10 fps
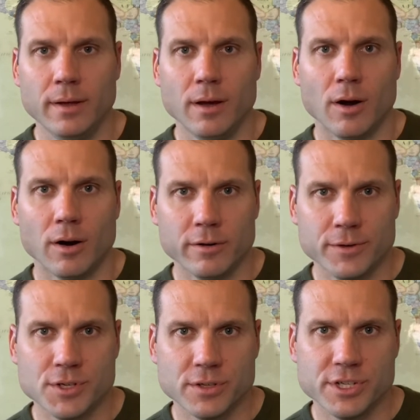
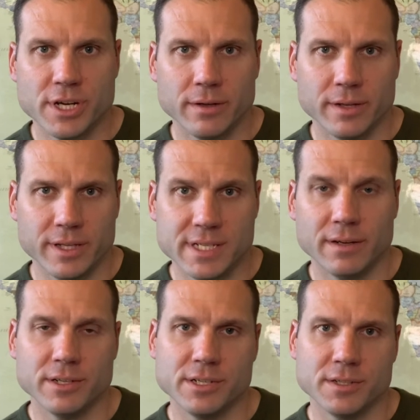artificial
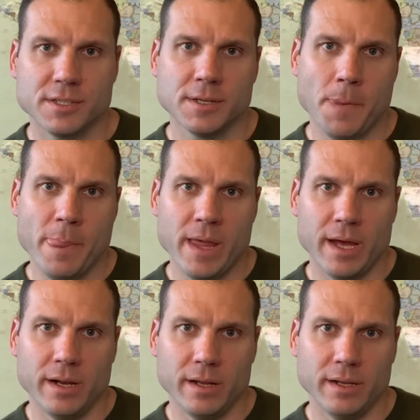intelligence,
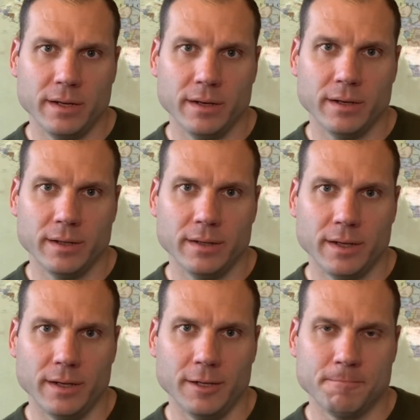and a
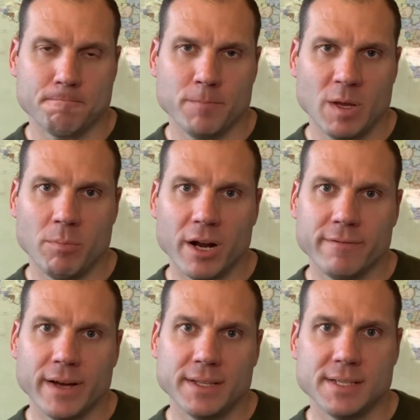um,
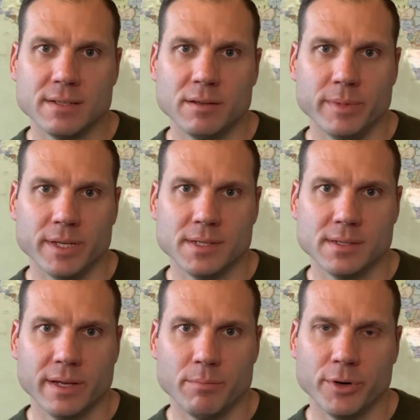modified syllabus
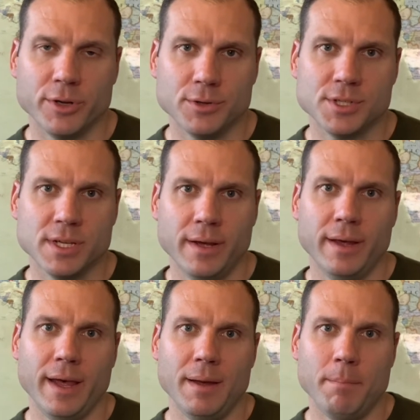can produce
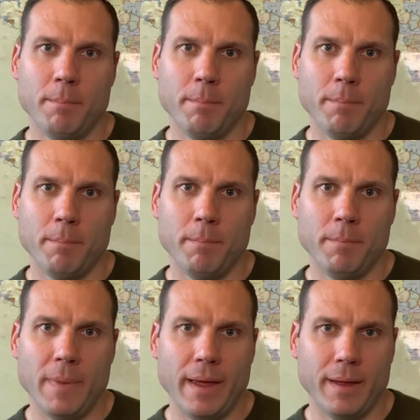a,
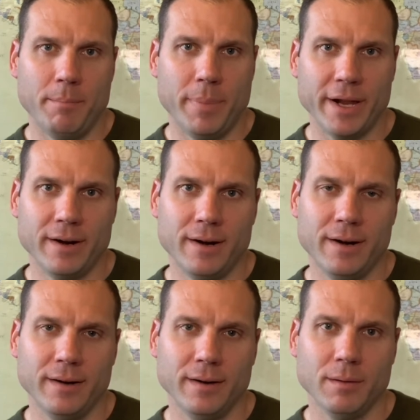a
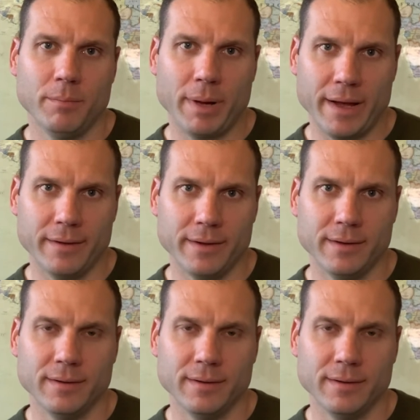better pilot